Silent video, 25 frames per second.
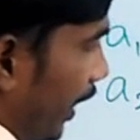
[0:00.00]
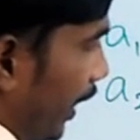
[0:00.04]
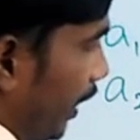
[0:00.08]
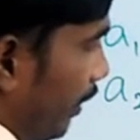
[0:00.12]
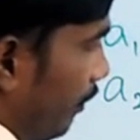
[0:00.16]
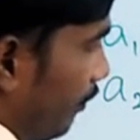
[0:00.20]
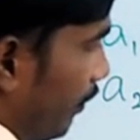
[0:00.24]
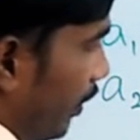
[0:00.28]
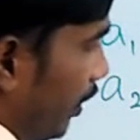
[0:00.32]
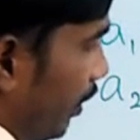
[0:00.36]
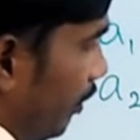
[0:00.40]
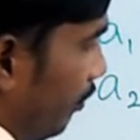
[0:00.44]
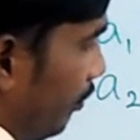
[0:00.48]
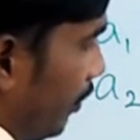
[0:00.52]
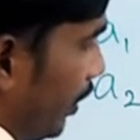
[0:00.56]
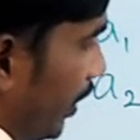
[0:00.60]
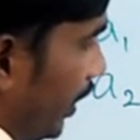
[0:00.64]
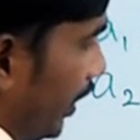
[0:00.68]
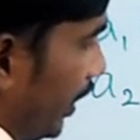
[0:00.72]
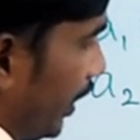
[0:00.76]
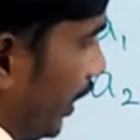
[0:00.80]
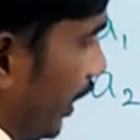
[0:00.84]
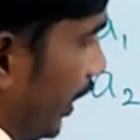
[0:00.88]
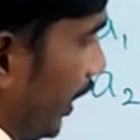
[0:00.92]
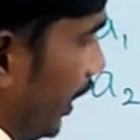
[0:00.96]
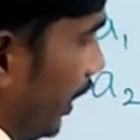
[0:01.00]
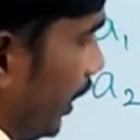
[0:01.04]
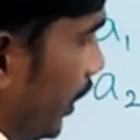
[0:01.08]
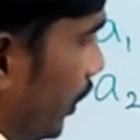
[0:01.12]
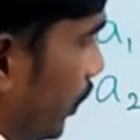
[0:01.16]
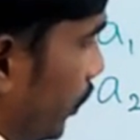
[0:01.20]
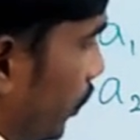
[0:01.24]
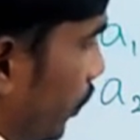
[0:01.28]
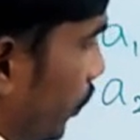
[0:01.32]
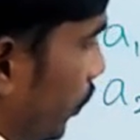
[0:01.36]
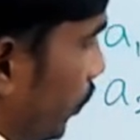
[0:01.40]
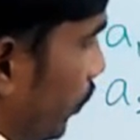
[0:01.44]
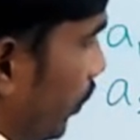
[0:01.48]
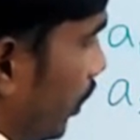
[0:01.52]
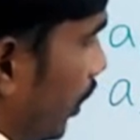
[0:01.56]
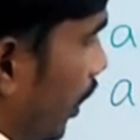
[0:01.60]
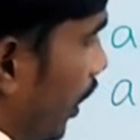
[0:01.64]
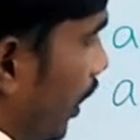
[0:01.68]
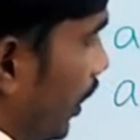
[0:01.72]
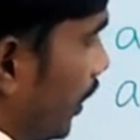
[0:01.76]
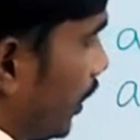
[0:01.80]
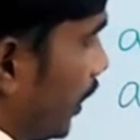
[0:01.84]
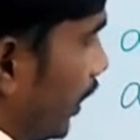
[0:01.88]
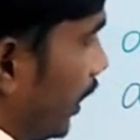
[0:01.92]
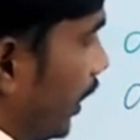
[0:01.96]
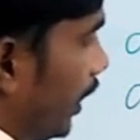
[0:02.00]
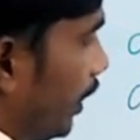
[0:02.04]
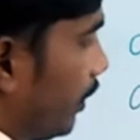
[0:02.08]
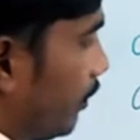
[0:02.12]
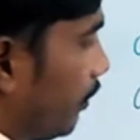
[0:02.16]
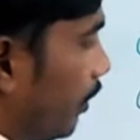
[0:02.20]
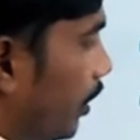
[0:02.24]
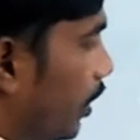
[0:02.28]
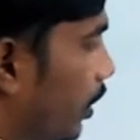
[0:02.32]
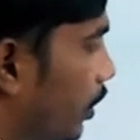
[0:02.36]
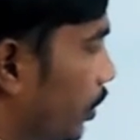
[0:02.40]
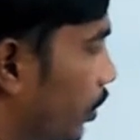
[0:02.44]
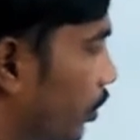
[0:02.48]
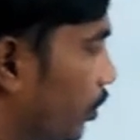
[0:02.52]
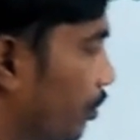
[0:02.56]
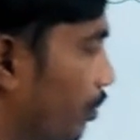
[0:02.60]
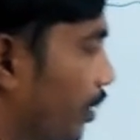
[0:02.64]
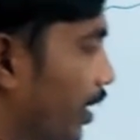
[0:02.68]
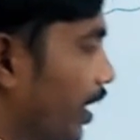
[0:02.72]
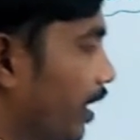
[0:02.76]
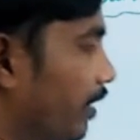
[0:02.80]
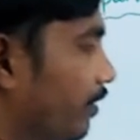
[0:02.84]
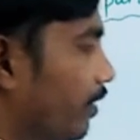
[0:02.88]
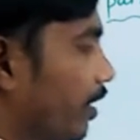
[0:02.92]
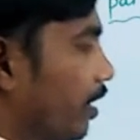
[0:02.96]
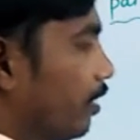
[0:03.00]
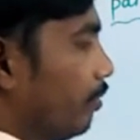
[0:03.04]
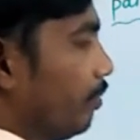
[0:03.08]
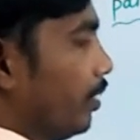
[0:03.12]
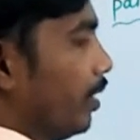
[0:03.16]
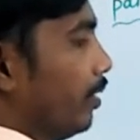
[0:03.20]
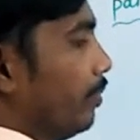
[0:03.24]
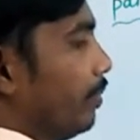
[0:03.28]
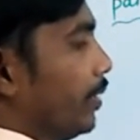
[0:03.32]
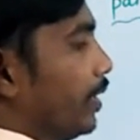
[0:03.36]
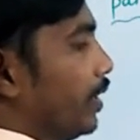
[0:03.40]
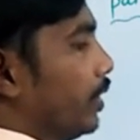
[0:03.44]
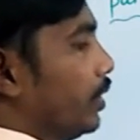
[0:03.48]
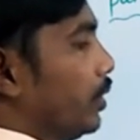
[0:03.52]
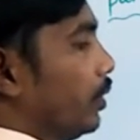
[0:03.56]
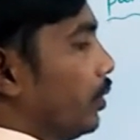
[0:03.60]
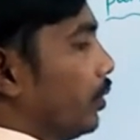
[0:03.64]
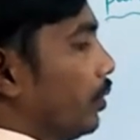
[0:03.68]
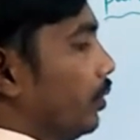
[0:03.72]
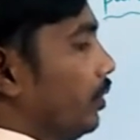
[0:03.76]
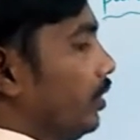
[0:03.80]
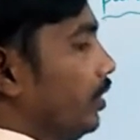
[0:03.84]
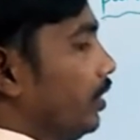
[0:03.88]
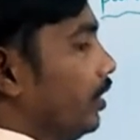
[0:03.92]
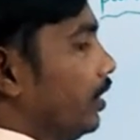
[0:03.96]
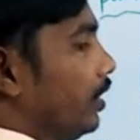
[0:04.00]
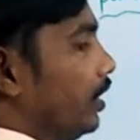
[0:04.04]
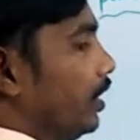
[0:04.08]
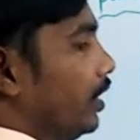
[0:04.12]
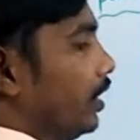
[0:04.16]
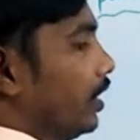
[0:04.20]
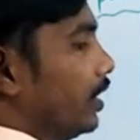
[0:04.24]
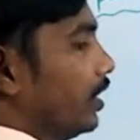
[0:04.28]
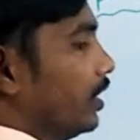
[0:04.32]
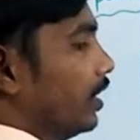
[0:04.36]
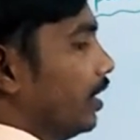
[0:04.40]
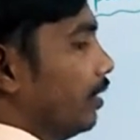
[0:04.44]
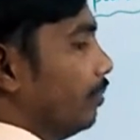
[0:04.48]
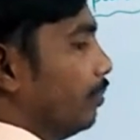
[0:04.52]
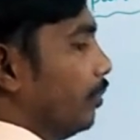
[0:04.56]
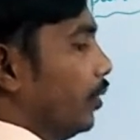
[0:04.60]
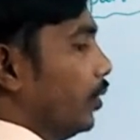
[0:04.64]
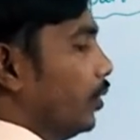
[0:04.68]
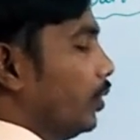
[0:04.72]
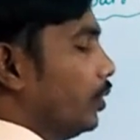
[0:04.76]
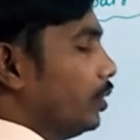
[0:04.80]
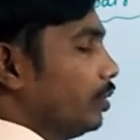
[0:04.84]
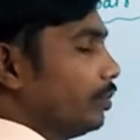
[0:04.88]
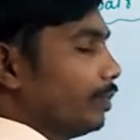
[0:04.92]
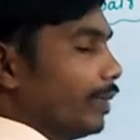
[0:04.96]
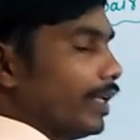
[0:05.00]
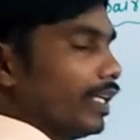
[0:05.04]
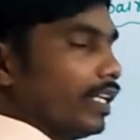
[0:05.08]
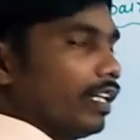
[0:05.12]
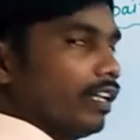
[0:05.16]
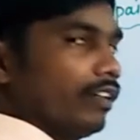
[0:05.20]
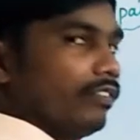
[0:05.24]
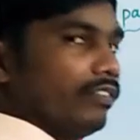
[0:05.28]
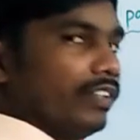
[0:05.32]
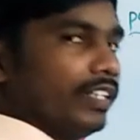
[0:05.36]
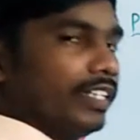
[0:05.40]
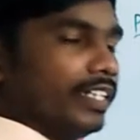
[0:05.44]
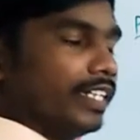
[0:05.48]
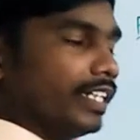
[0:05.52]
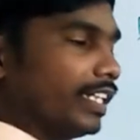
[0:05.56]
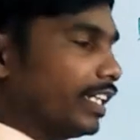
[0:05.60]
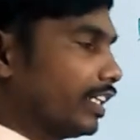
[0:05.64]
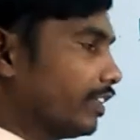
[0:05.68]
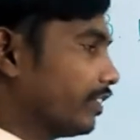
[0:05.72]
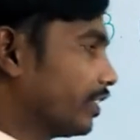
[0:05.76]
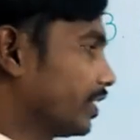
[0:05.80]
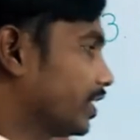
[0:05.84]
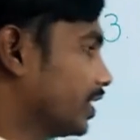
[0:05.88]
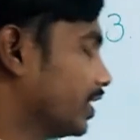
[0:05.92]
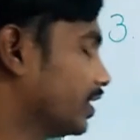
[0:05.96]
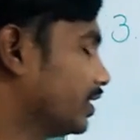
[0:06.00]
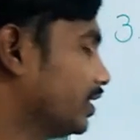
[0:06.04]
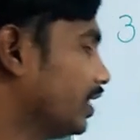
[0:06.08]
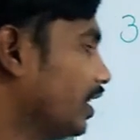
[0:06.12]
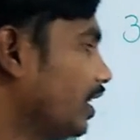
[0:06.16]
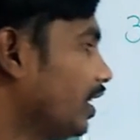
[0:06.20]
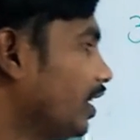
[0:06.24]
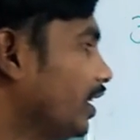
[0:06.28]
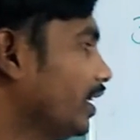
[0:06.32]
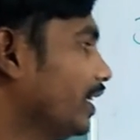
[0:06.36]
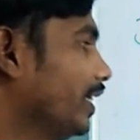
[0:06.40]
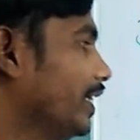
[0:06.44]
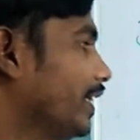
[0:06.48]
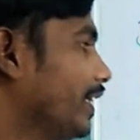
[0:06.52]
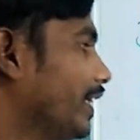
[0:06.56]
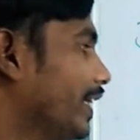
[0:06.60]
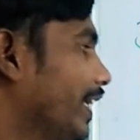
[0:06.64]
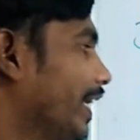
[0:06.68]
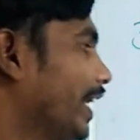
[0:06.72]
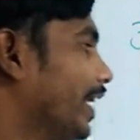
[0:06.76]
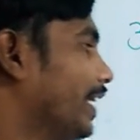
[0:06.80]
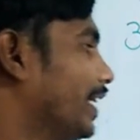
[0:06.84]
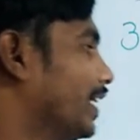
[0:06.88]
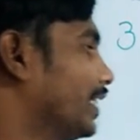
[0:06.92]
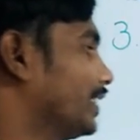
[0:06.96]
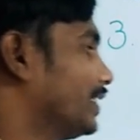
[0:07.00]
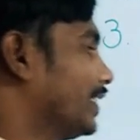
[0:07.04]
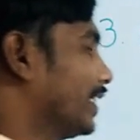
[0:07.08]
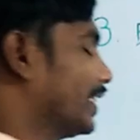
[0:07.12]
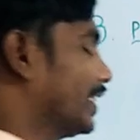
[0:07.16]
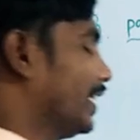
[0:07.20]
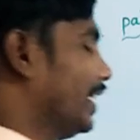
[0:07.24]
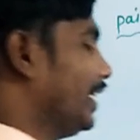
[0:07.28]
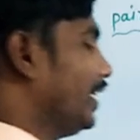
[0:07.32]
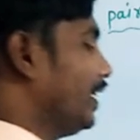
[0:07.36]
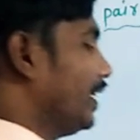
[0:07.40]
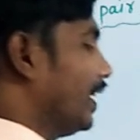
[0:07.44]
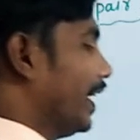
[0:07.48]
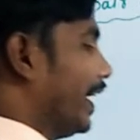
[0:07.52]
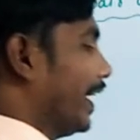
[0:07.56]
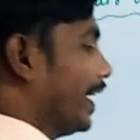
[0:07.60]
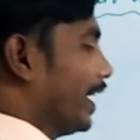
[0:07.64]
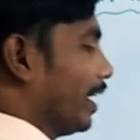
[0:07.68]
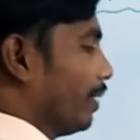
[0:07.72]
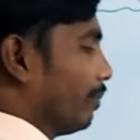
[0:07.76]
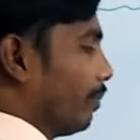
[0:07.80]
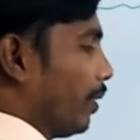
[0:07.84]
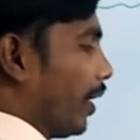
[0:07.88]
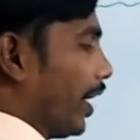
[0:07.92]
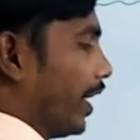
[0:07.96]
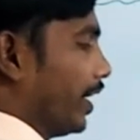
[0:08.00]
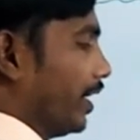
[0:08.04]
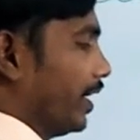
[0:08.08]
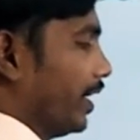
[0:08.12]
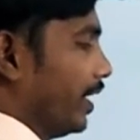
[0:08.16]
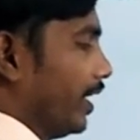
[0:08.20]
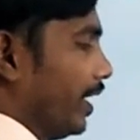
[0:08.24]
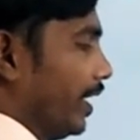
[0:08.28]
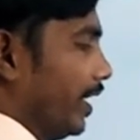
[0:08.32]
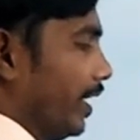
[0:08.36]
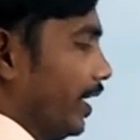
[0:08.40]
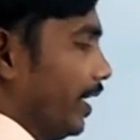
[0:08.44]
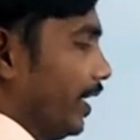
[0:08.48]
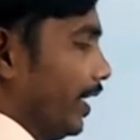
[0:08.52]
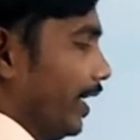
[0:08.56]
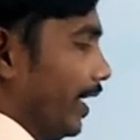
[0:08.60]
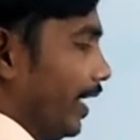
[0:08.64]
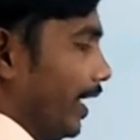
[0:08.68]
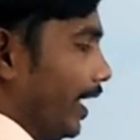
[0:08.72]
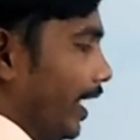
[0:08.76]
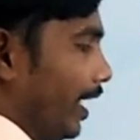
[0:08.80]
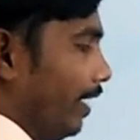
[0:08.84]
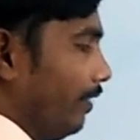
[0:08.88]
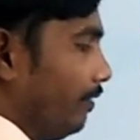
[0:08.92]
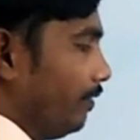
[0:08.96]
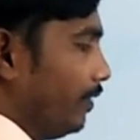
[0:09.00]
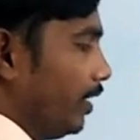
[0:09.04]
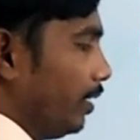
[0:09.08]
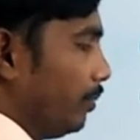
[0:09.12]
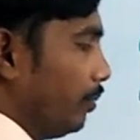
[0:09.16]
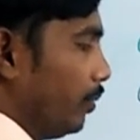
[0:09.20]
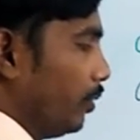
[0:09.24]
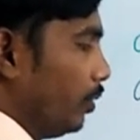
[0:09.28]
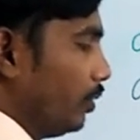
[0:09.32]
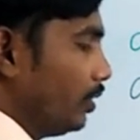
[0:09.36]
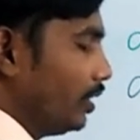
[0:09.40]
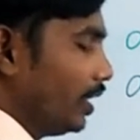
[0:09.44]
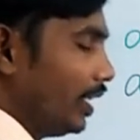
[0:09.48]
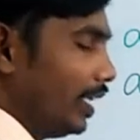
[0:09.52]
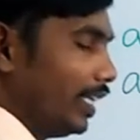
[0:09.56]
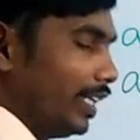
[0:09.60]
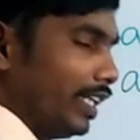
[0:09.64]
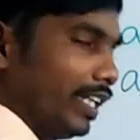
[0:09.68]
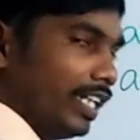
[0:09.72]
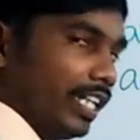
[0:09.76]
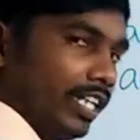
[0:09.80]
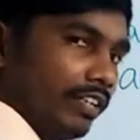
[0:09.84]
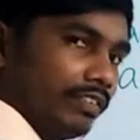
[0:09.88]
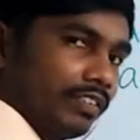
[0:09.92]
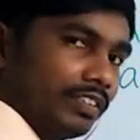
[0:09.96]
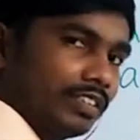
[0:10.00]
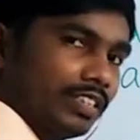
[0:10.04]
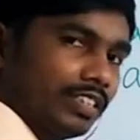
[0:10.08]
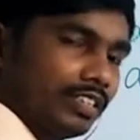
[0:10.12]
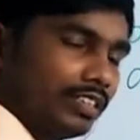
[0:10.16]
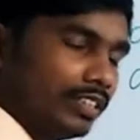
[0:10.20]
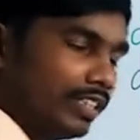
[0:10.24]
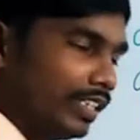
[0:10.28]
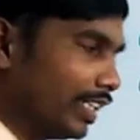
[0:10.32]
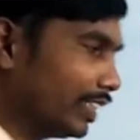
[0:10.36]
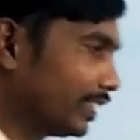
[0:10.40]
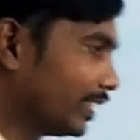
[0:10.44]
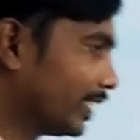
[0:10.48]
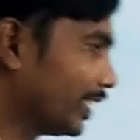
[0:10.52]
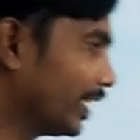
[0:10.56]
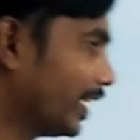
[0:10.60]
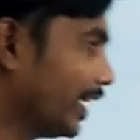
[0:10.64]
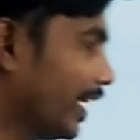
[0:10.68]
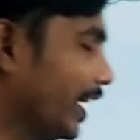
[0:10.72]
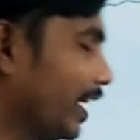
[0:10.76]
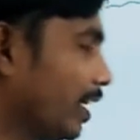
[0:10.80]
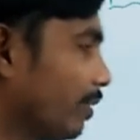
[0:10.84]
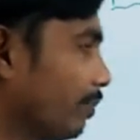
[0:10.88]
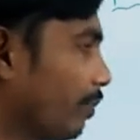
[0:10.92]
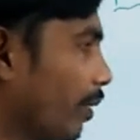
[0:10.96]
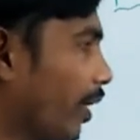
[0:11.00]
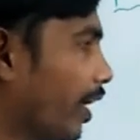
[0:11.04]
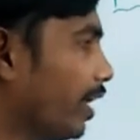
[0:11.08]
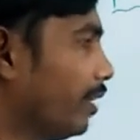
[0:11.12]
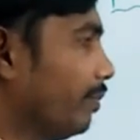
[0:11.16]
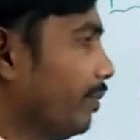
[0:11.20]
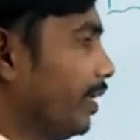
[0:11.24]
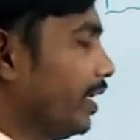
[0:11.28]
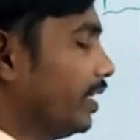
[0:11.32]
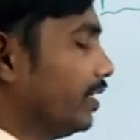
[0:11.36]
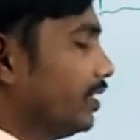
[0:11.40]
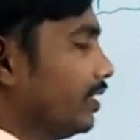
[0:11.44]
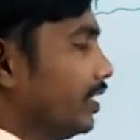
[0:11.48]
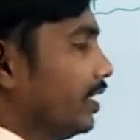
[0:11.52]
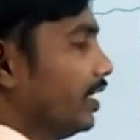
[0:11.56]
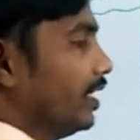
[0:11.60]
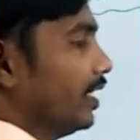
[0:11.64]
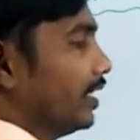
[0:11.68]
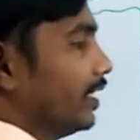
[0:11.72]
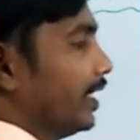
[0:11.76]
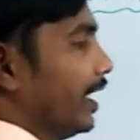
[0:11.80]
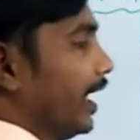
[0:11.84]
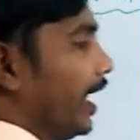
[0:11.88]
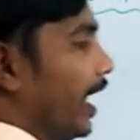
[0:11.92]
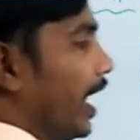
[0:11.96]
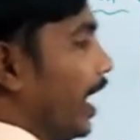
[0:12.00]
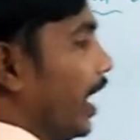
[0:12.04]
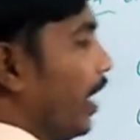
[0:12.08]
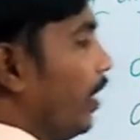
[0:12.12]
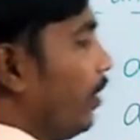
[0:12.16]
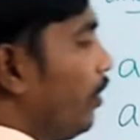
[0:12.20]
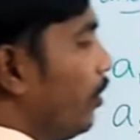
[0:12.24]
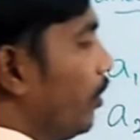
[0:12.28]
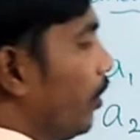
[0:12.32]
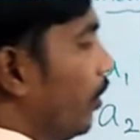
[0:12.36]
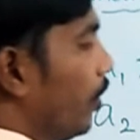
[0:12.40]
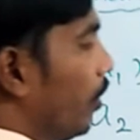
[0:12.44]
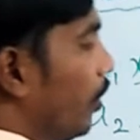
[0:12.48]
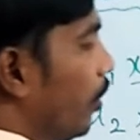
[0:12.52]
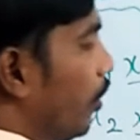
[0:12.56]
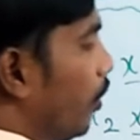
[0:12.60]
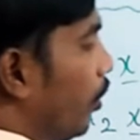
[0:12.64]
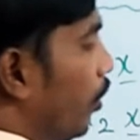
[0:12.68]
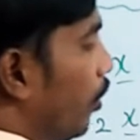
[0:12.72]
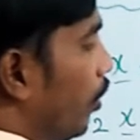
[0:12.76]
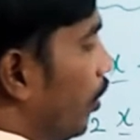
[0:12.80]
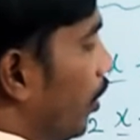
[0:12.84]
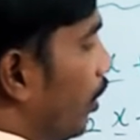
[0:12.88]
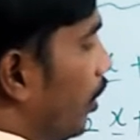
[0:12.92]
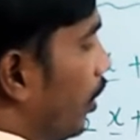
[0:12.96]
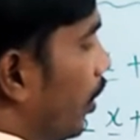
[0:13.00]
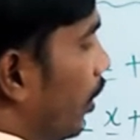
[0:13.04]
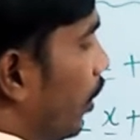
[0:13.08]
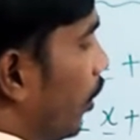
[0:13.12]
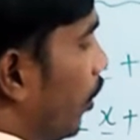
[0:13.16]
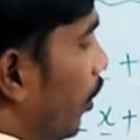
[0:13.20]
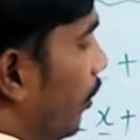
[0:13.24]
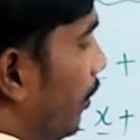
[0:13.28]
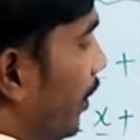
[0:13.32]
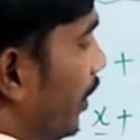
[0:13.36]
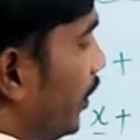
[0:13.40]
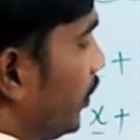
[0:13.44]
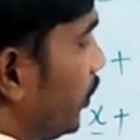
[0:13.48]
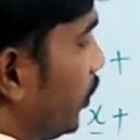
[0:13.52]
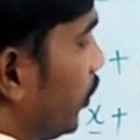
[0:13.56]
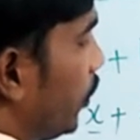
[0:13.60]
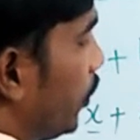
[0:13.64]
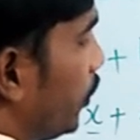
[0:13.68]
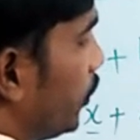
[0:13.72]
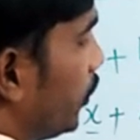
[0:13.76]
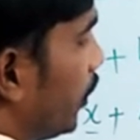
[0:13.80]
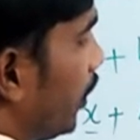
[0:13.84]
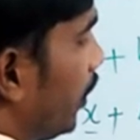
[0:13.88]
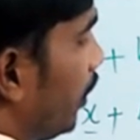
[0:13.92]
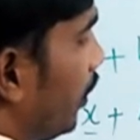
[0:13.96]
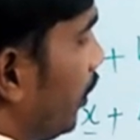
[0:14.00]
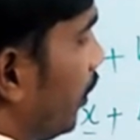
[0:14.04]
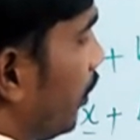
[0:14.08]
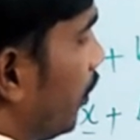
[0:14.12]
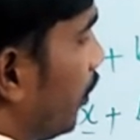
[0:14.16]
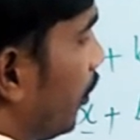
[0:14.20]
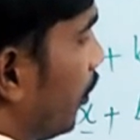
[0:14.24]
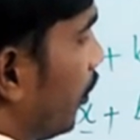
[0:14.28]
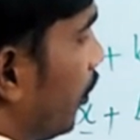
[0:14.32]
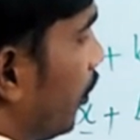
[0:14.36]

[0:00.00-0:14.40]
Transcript: a1 by a2 not equal to b1 by b2, the both pair of linear equations are intersecting at a point. If the both linear equations intersecting at a point mean they have how many solution?